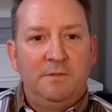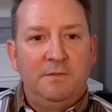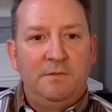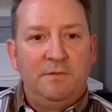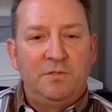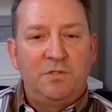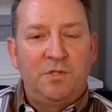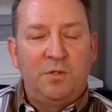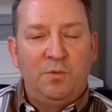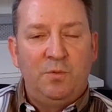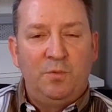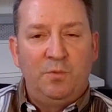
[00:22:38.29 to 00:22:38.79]

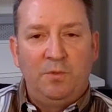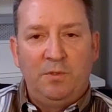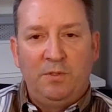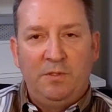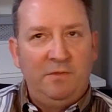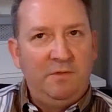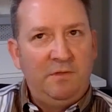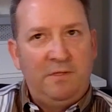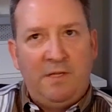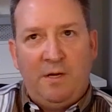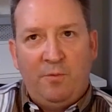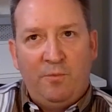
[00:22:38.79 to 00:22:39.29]
So
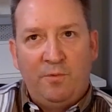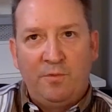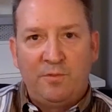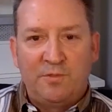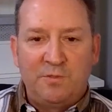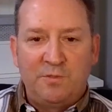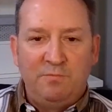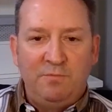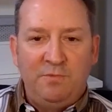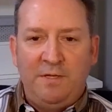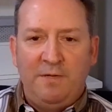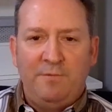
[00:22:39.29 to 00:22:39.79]
there
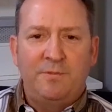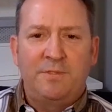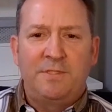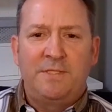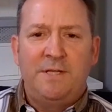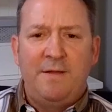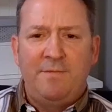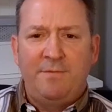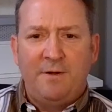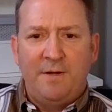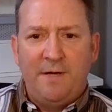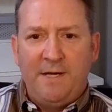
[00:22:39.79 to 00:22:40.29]
was
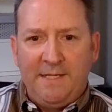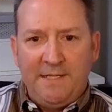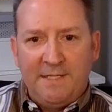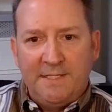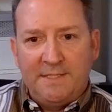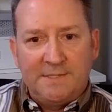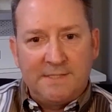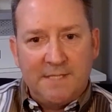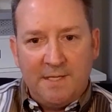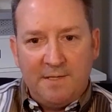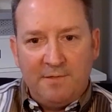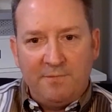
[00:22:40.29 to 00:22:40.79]
never any
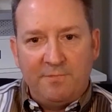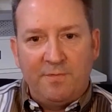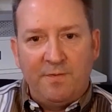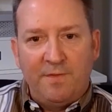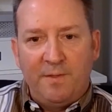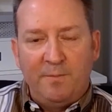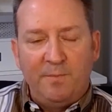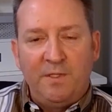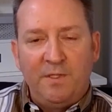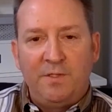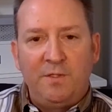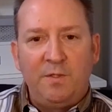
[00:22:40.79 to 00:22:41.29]
intent for
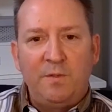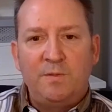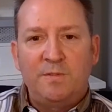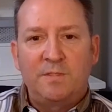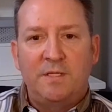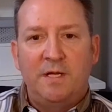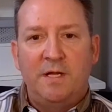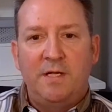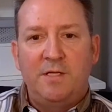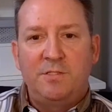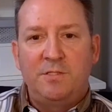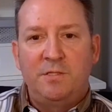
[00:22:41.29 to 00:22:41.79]
them to do
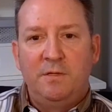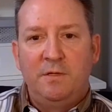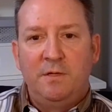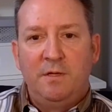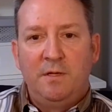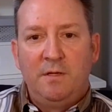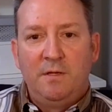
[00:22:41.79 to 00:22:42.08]
such.